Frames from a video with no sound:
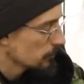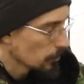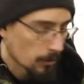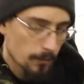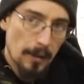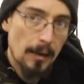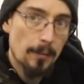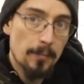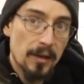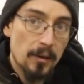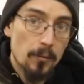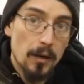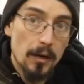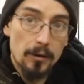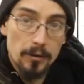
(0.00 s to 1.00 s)
Talking about
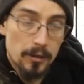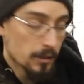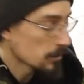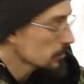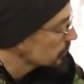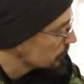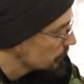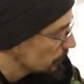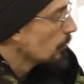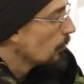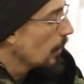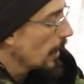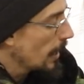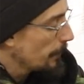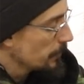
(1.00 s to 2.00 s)
Mig welders,
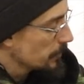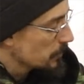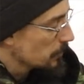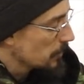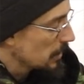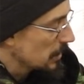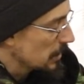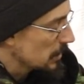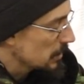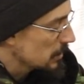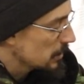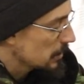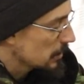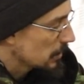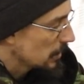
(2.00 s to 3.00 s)
what happens with
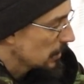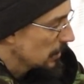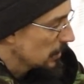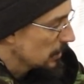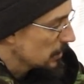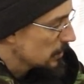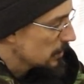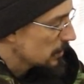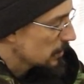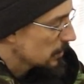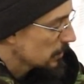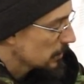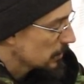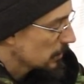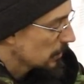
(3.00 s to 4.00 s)
these
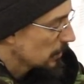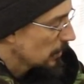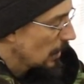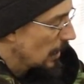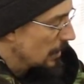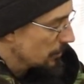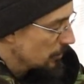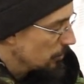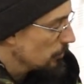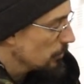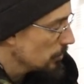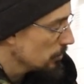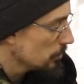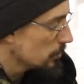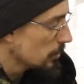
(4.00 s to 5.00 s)
is as you
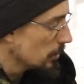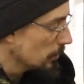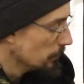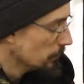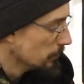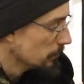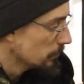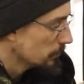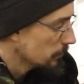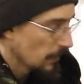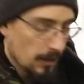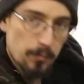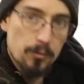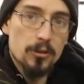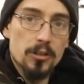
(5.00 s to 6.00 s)
use them,
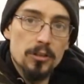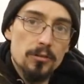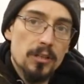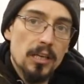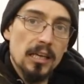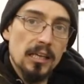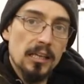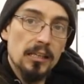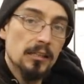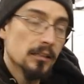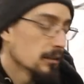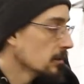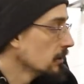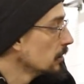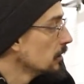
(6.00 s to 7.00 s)
they produce heat.